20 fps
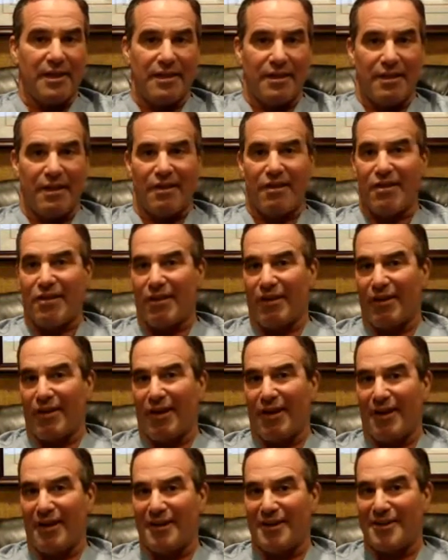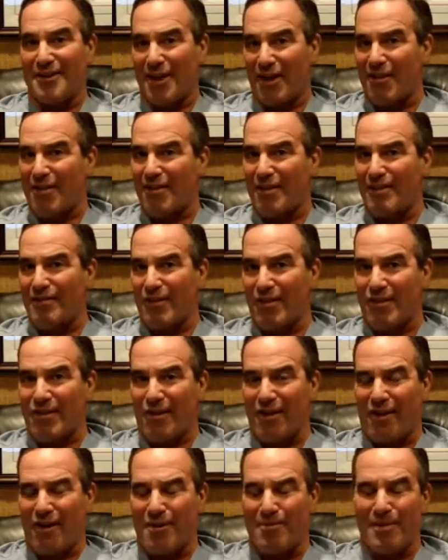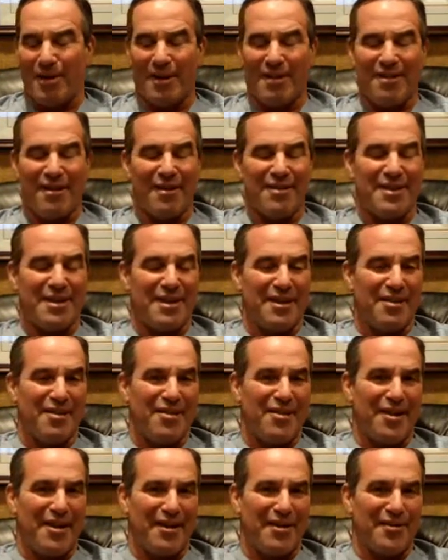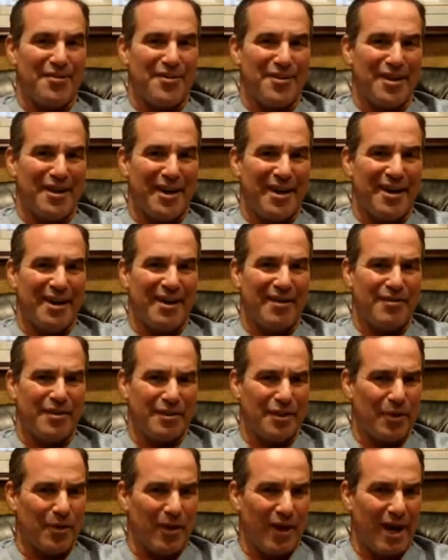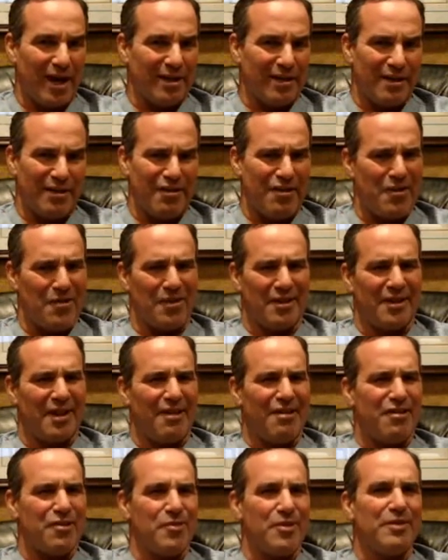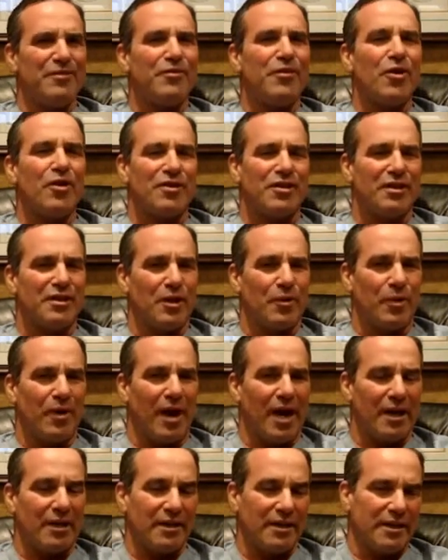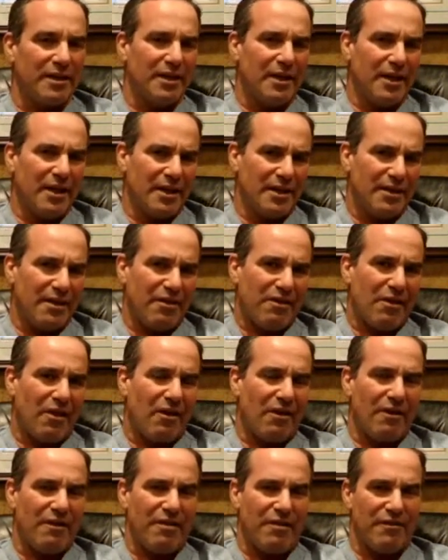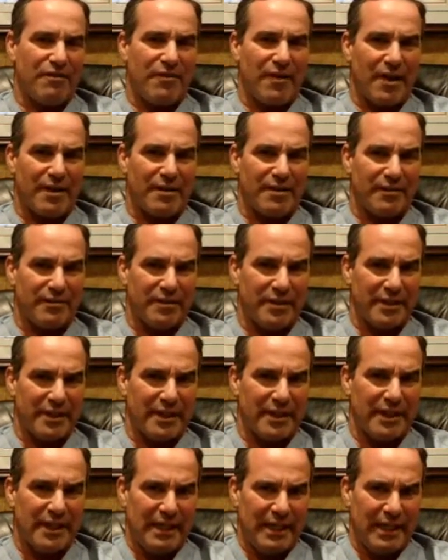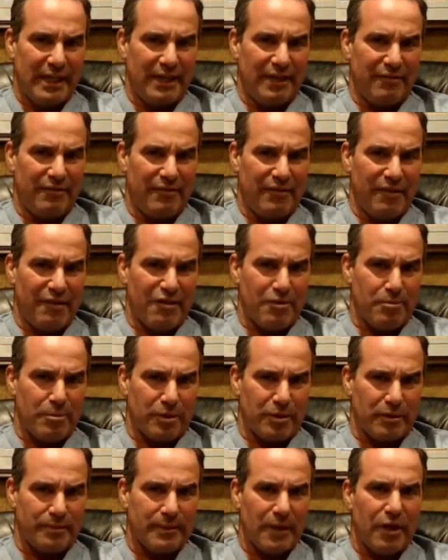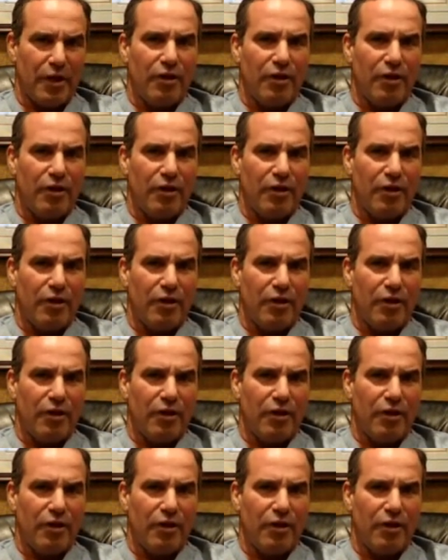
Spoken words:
This does leave a scar, but it's on the inside of the lower eyelid. So unless you evert the lower eyelid, the scar is effectively invisible.